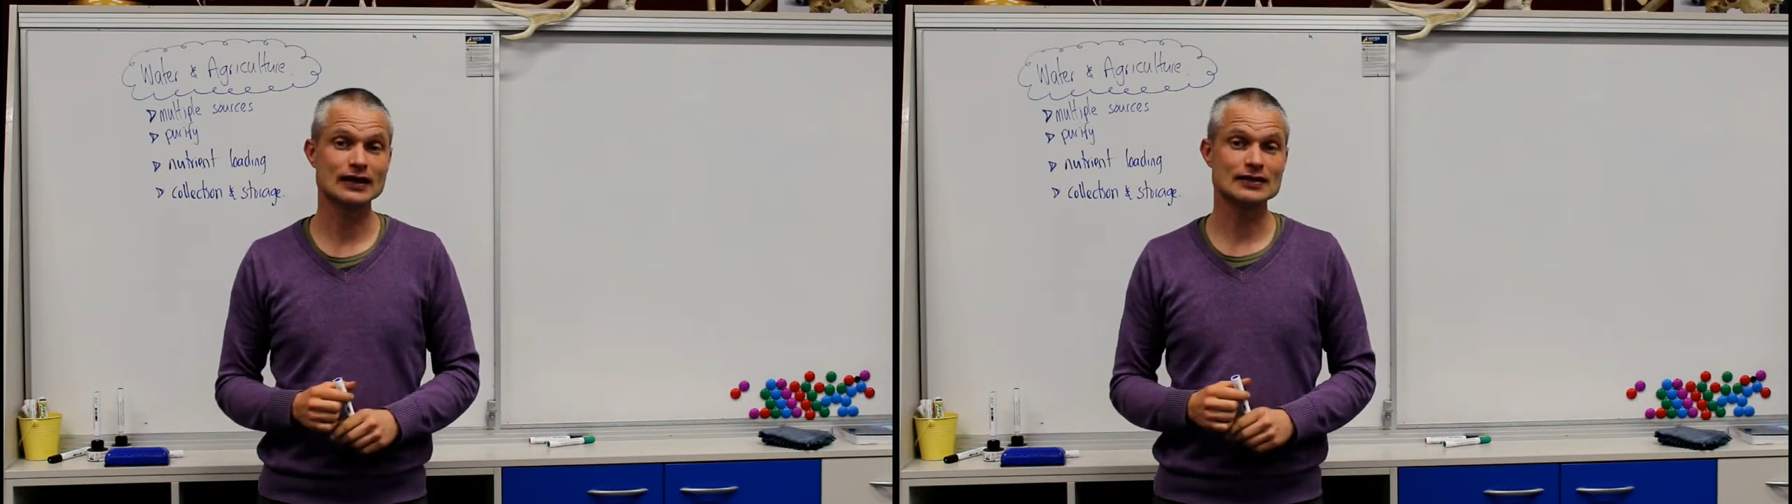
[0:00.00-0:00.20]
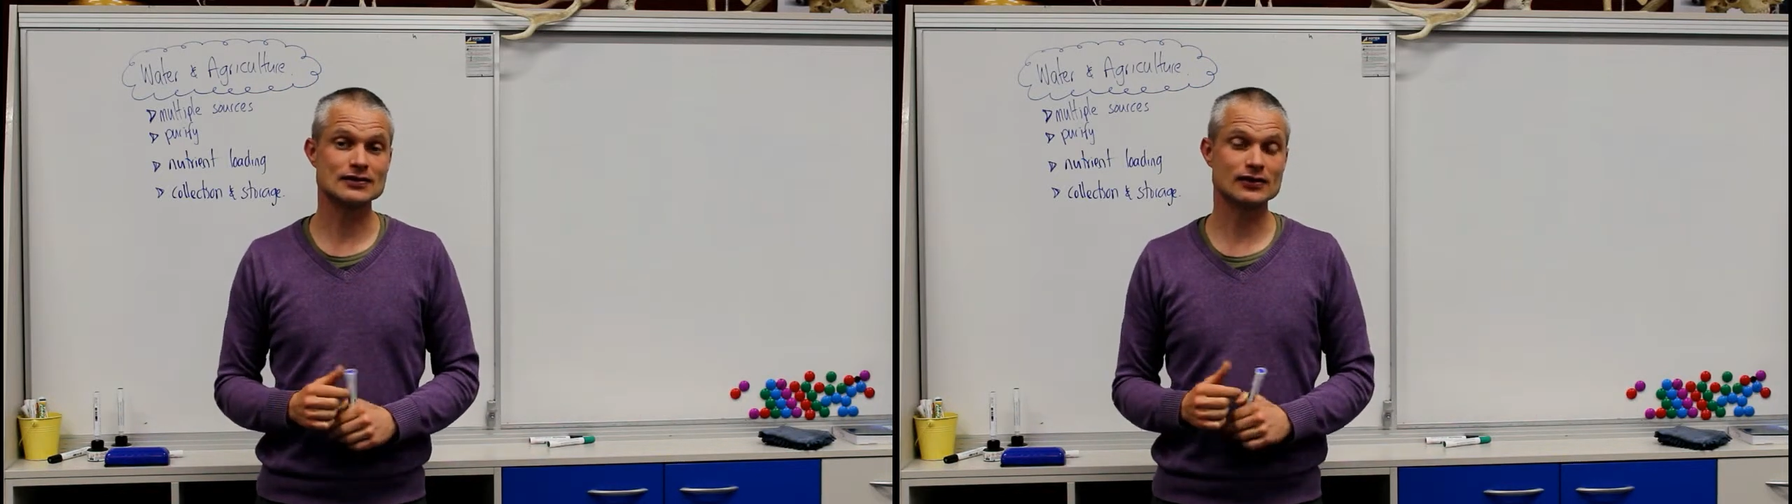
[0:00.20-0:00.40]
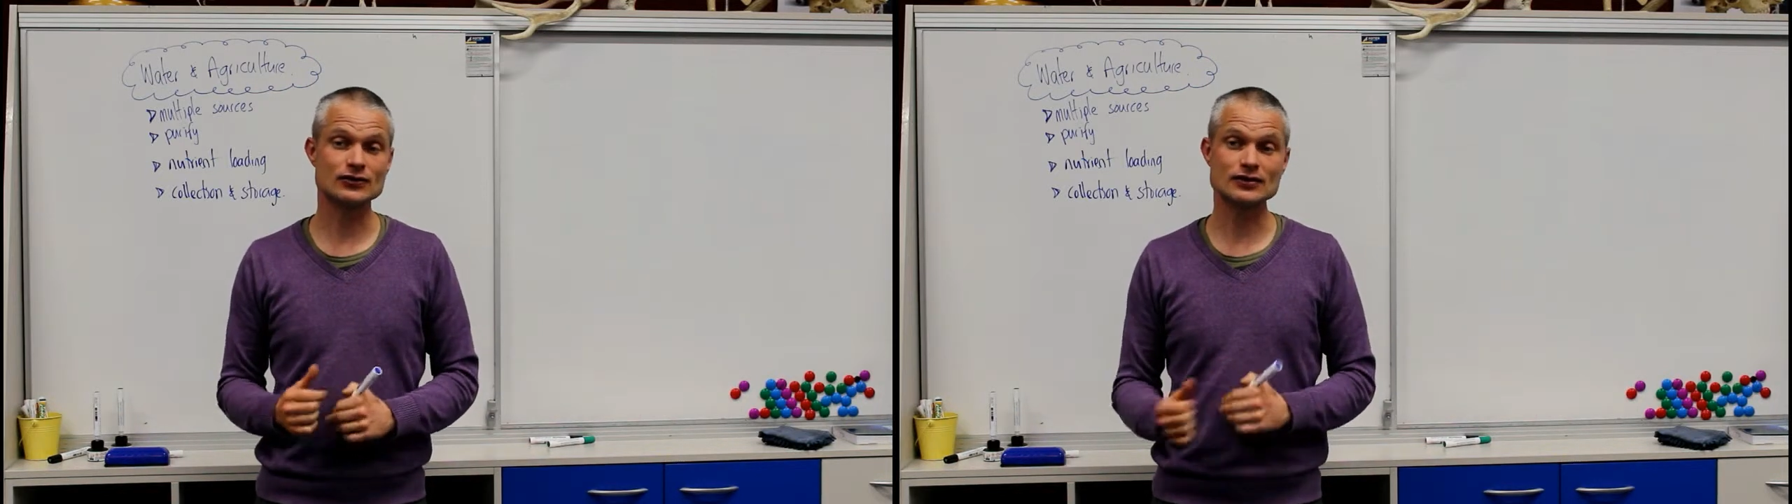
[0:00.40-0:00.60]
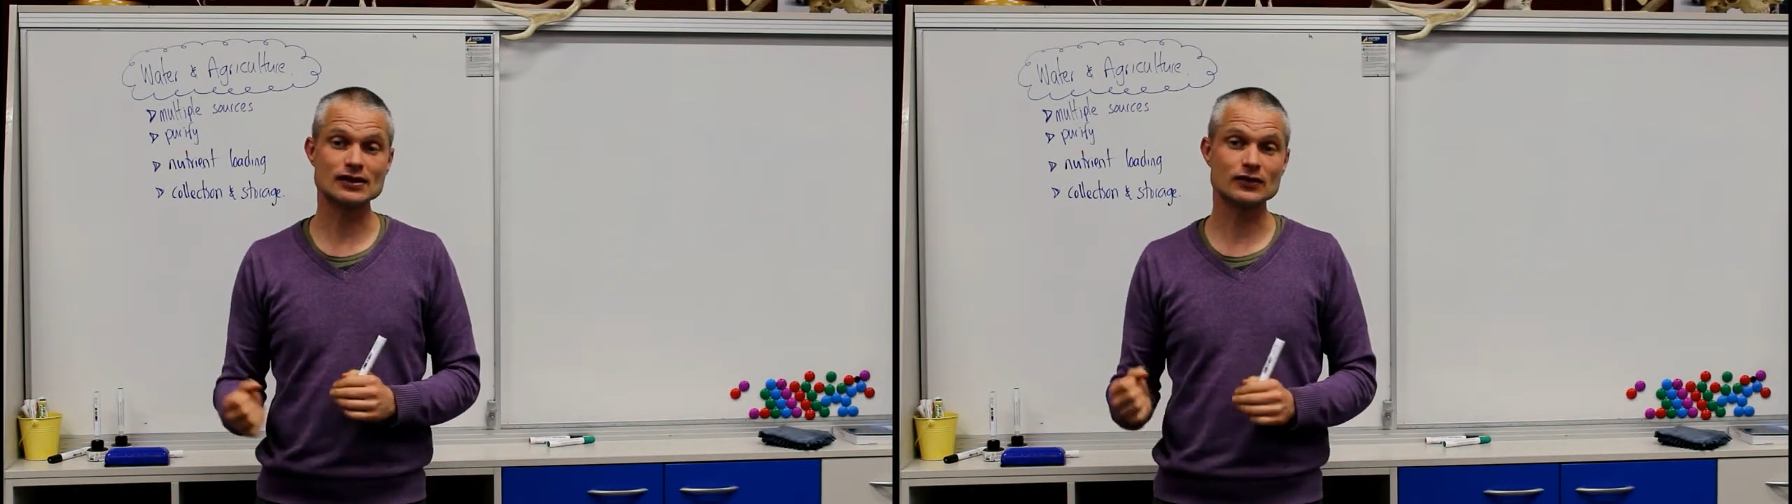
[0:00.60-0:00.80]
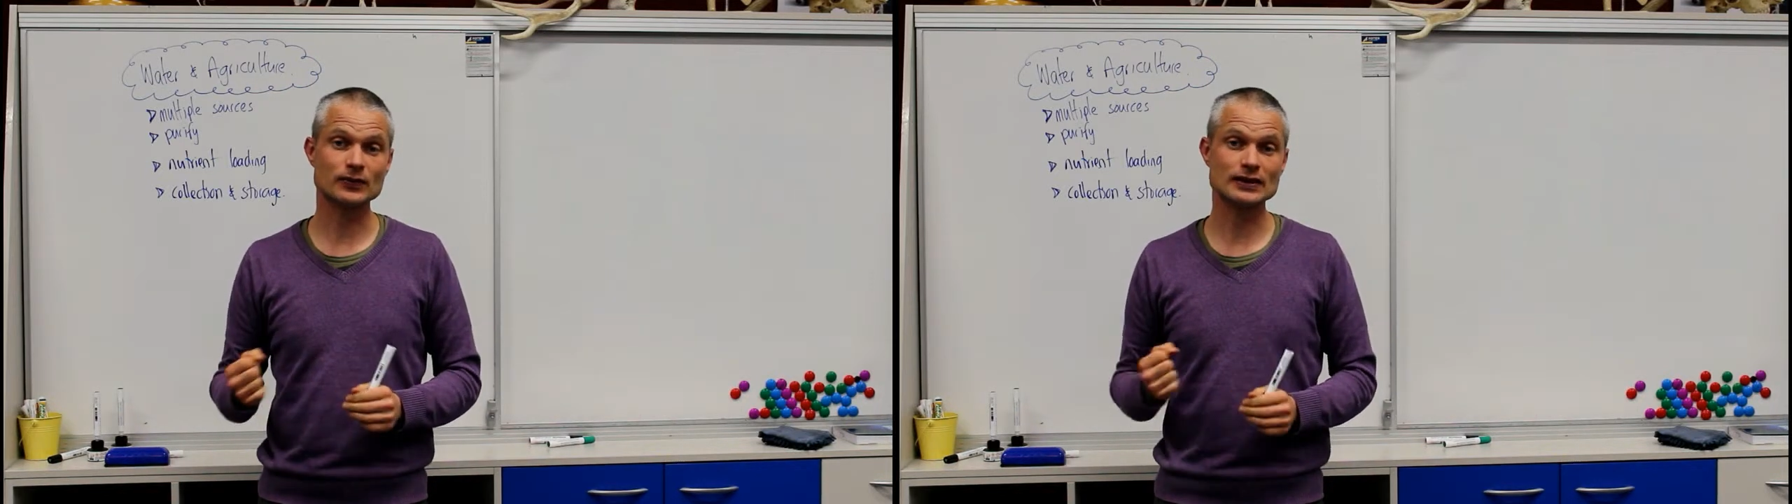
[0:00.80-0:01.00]
So in New
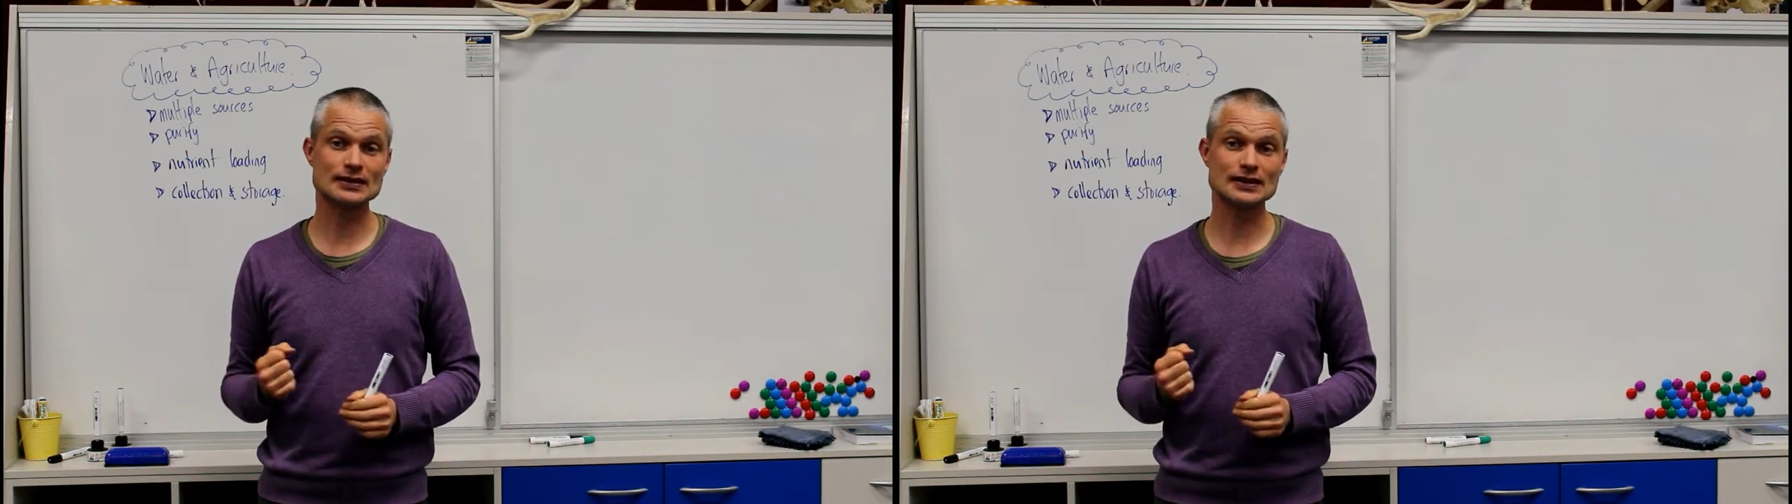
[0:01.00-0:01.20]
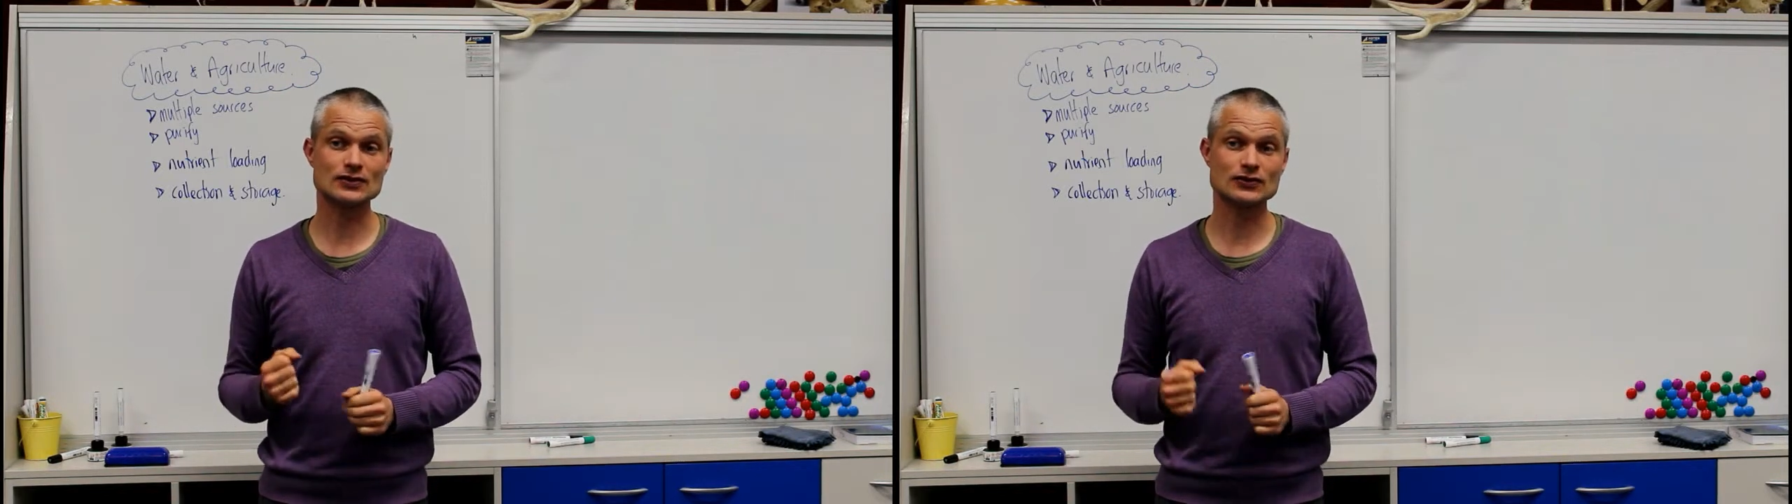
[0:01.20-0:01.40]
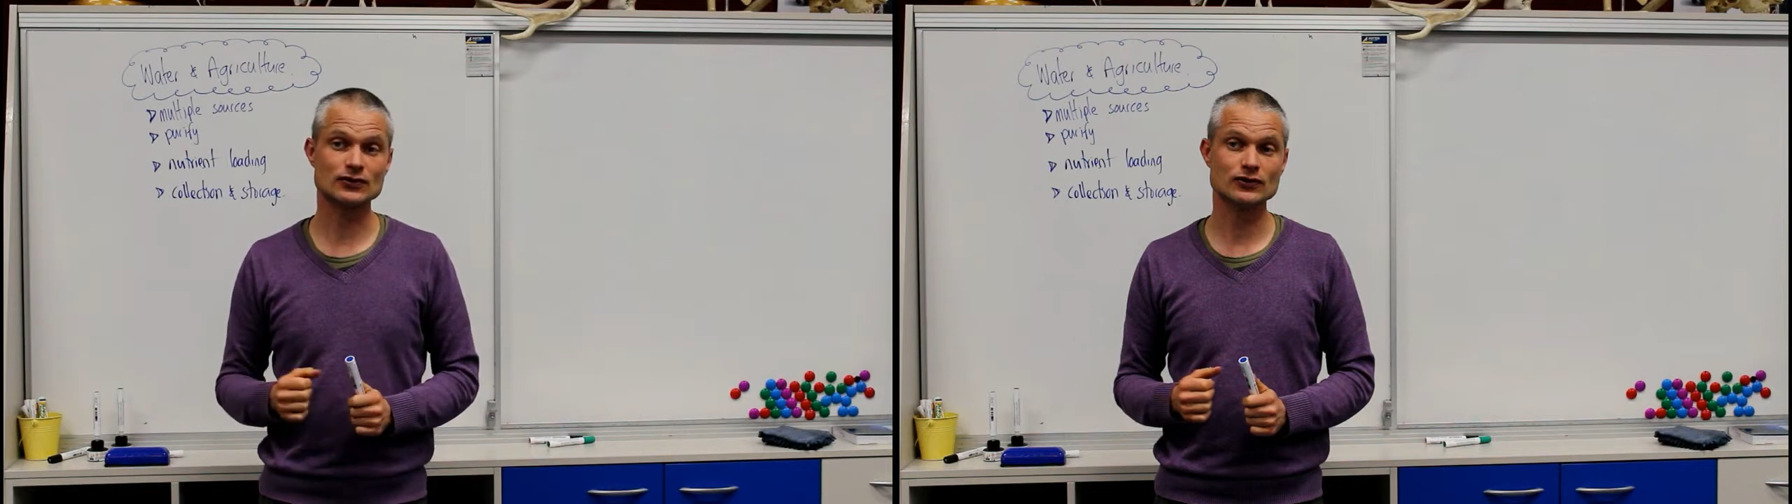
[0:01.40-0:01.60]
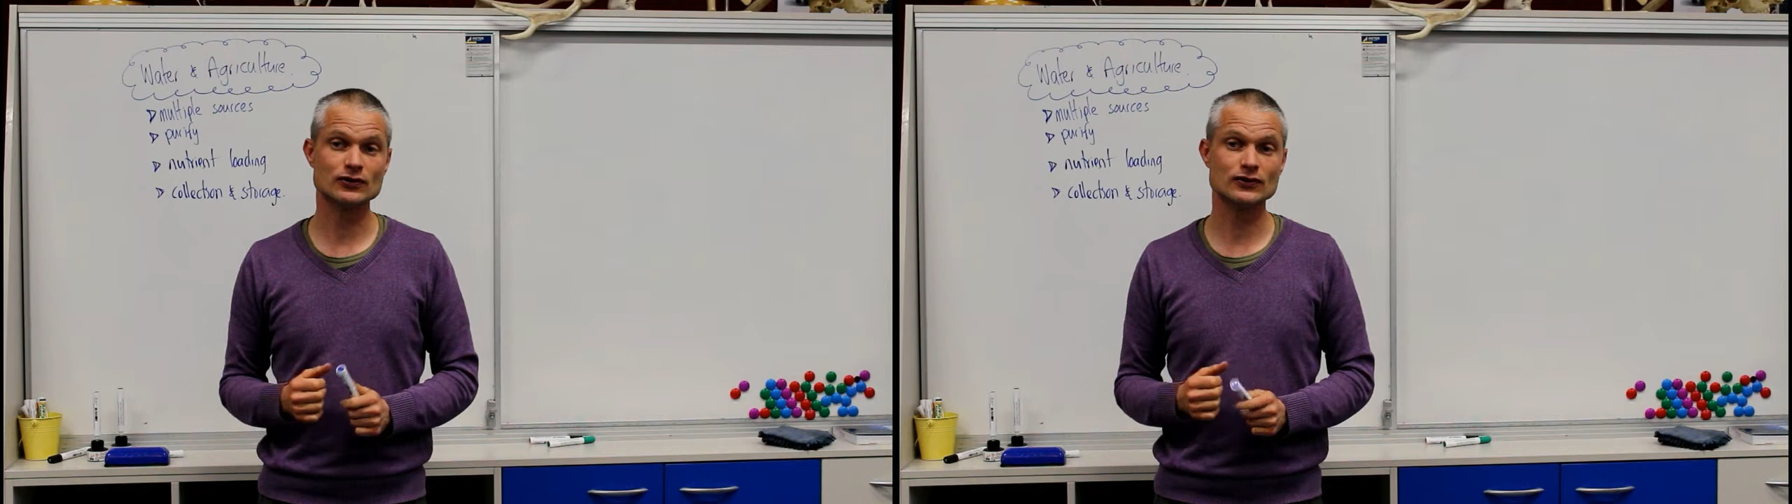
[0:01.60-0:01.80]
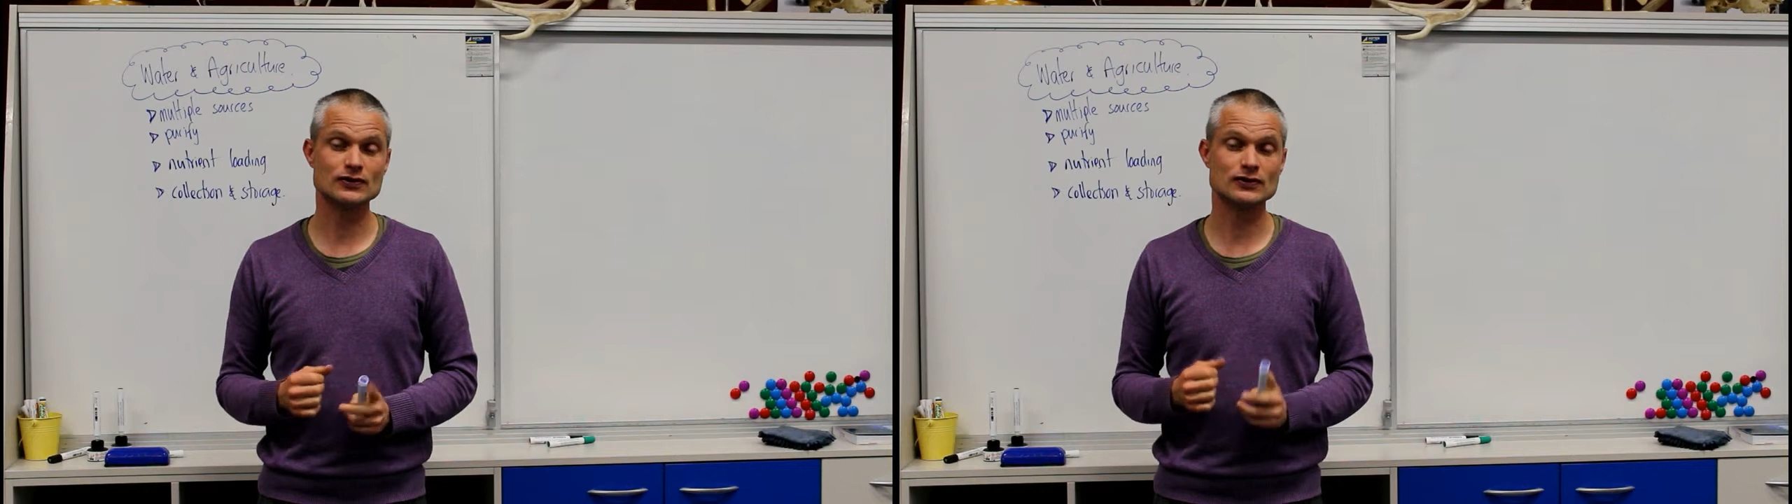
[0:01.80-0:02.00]
Zealand we tend to
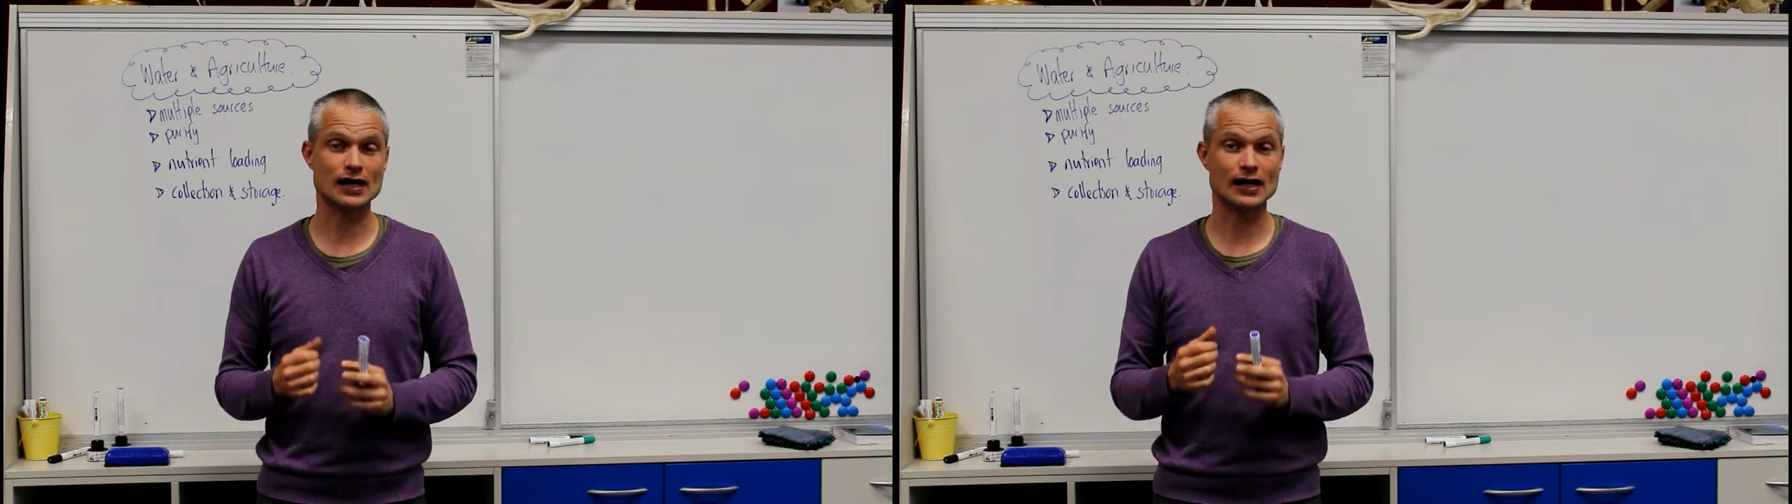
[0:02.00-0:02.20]
use